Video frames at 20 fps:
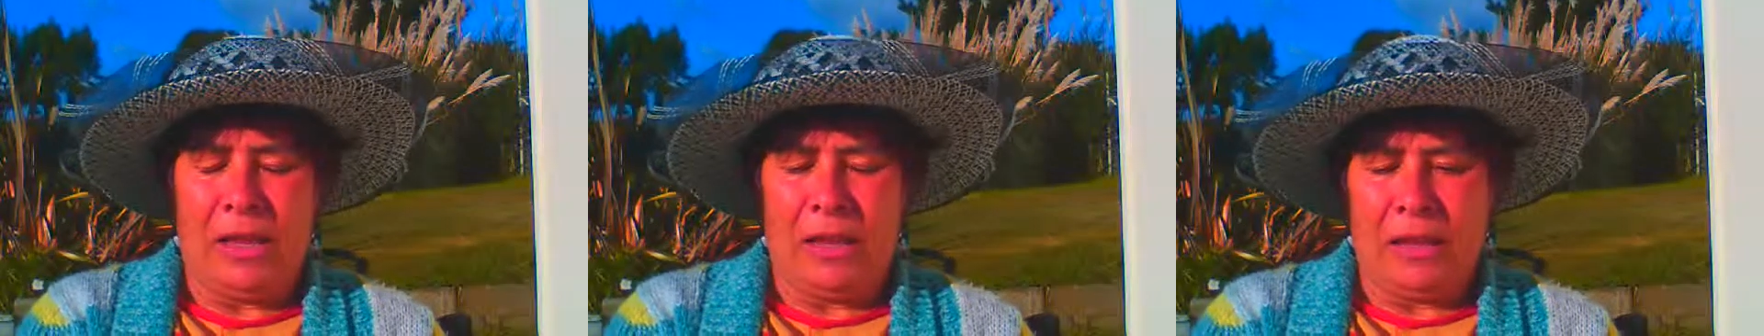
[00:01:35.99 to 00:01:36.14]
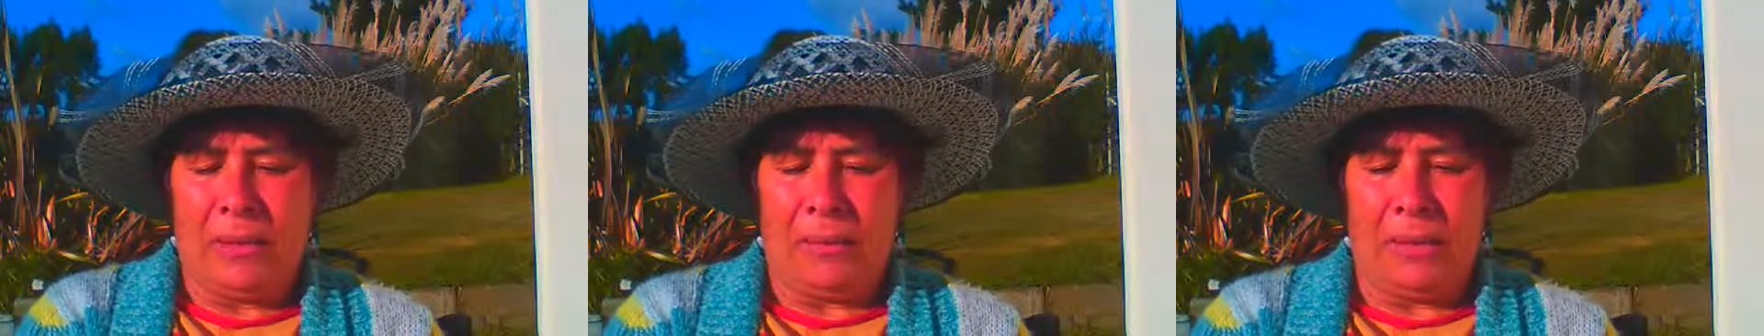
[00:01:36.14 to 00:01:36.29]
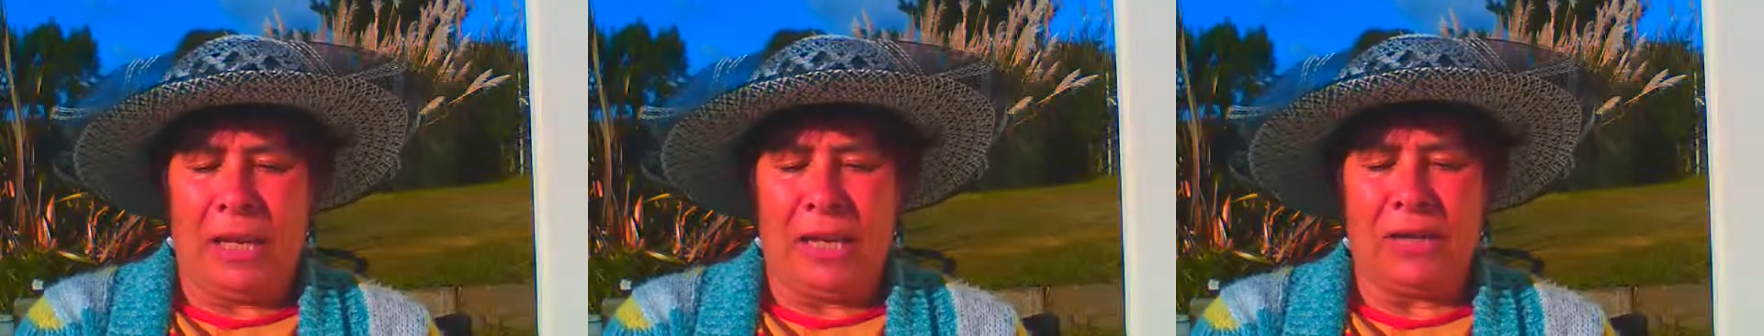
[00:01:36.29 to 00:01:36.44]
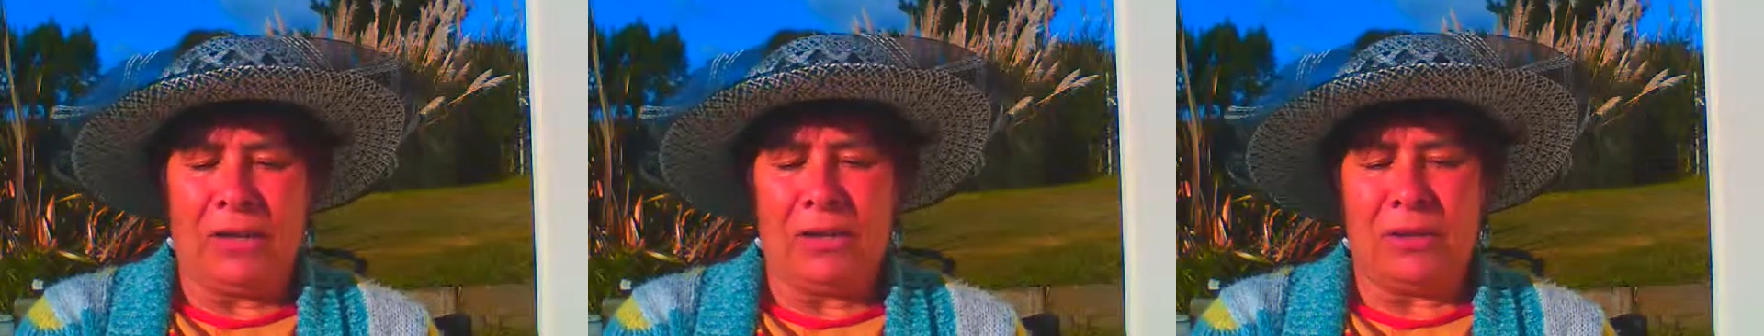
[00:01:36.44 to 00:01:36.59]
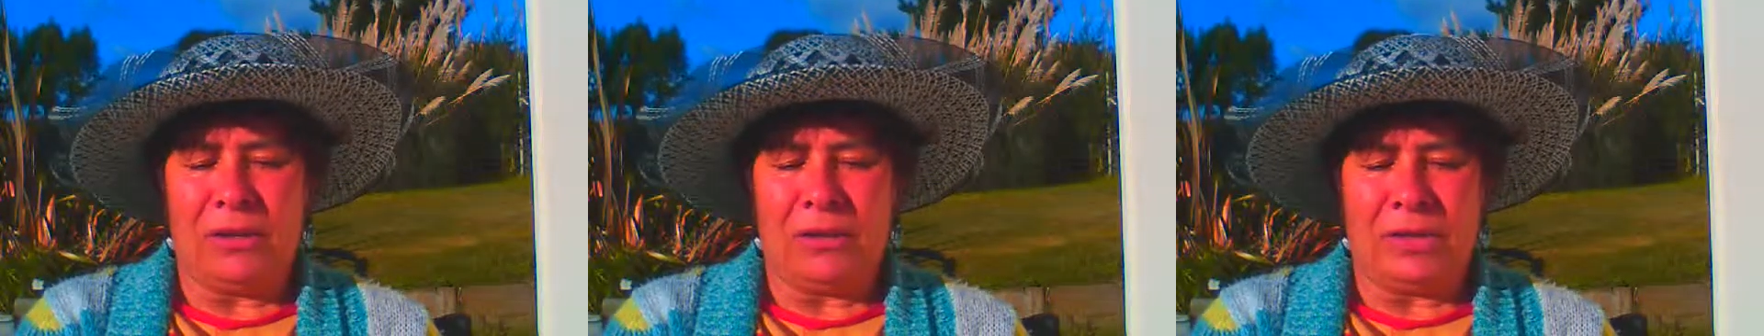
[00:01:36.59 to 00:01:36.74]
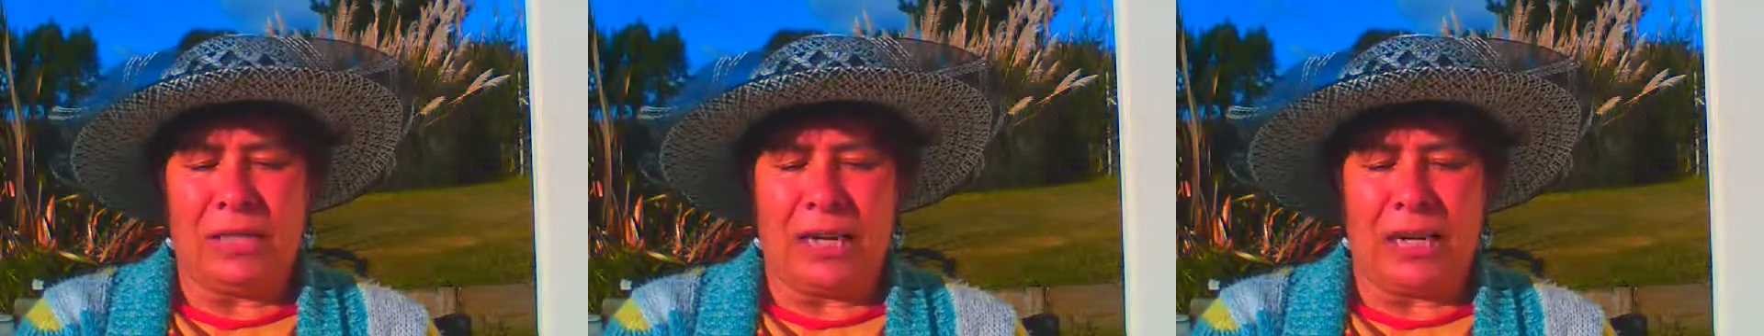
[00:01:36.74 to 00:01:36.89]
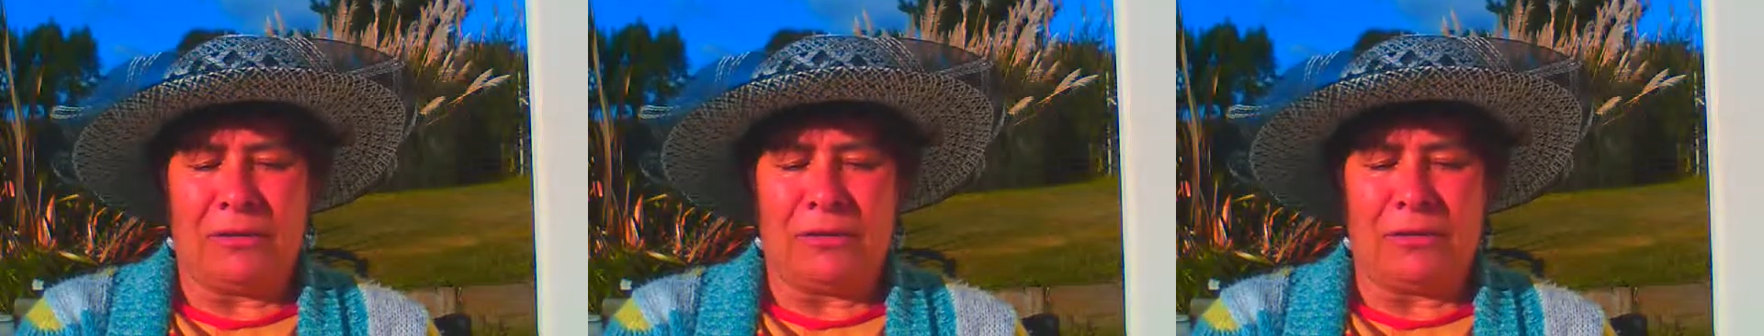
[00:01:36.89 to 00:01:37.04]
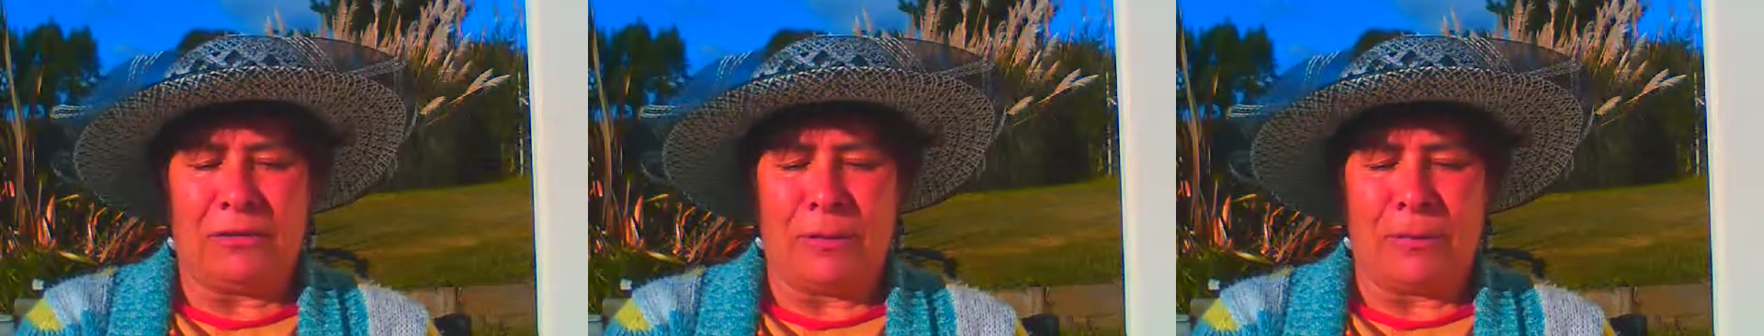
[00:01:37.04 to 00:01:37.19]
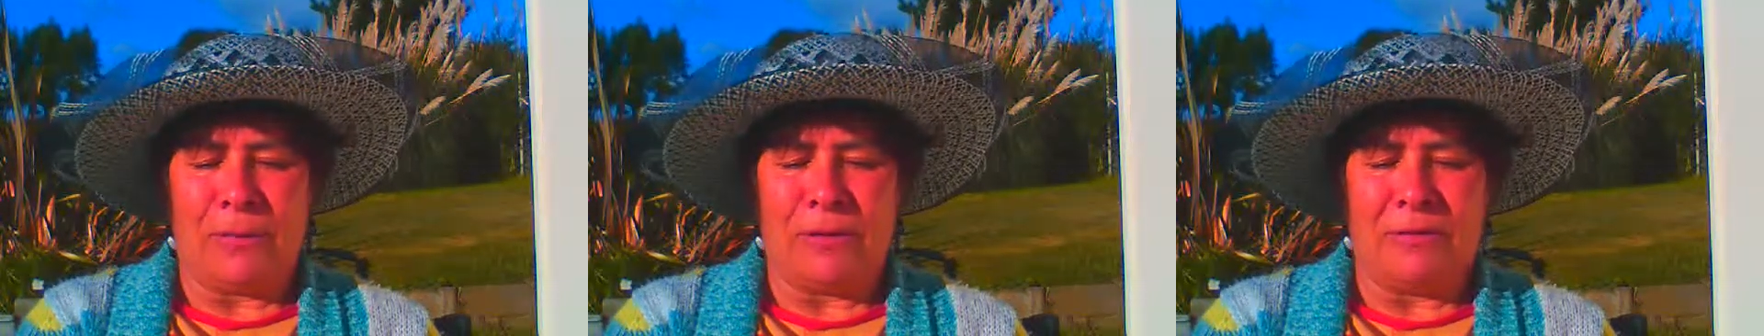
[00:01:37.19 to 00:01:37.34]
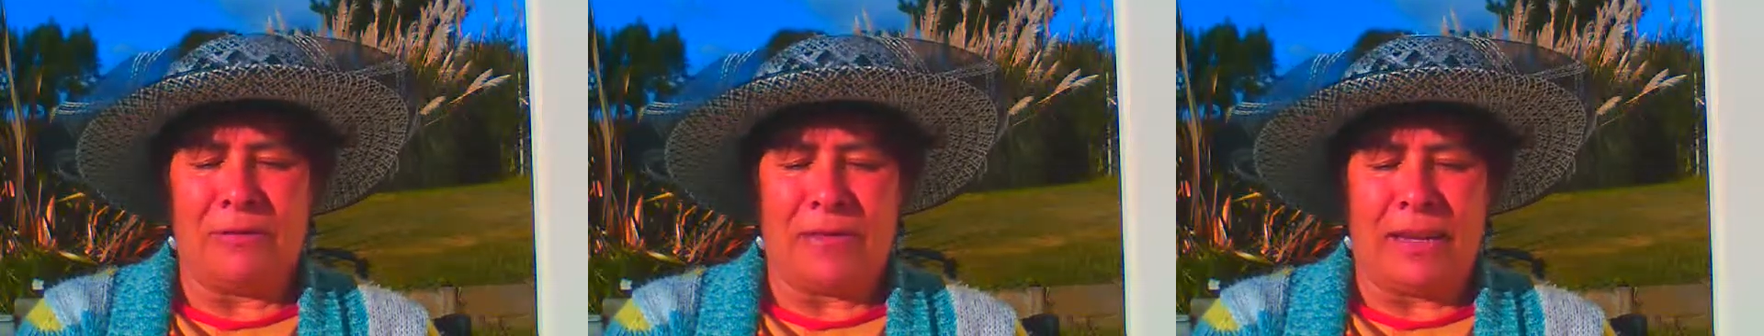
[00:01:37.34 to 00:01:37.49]
The man got down
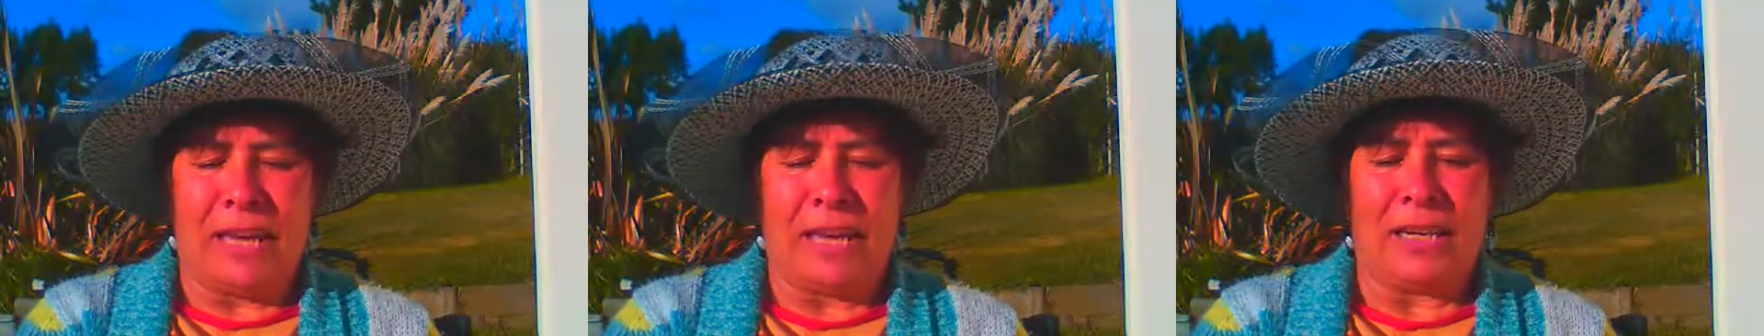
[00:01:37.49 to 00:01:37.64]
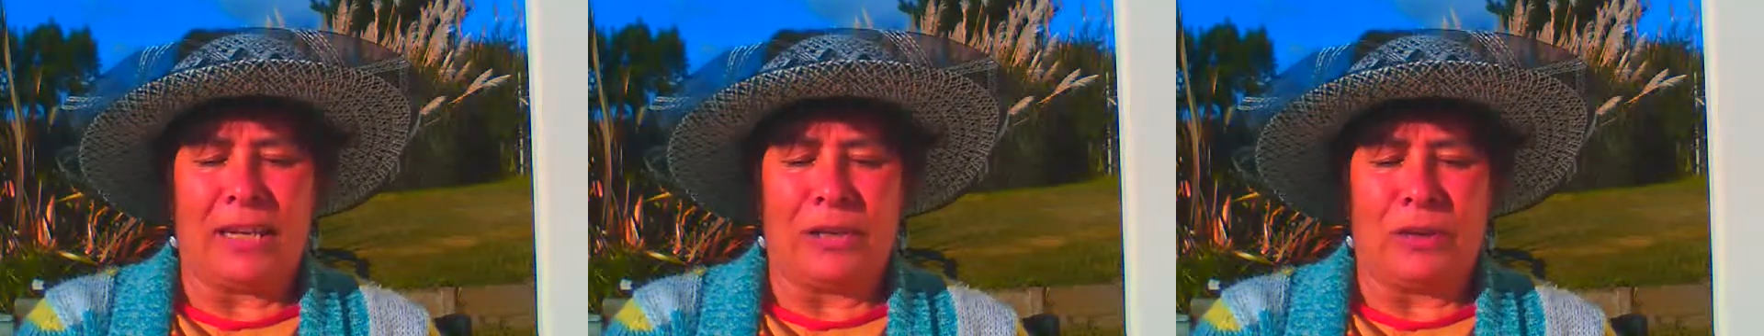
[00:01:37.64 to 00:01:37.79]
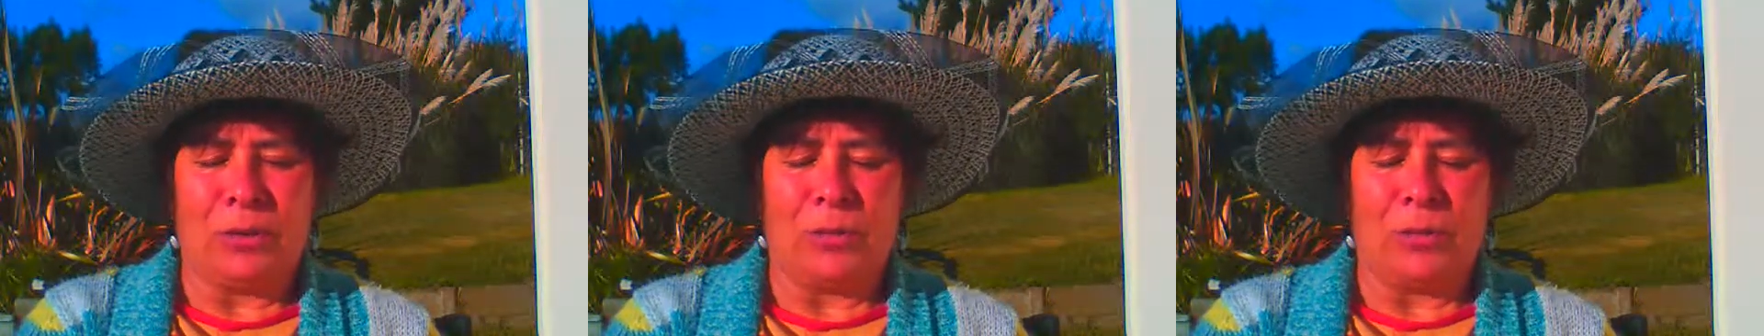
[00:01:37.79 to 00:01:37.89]
from the van and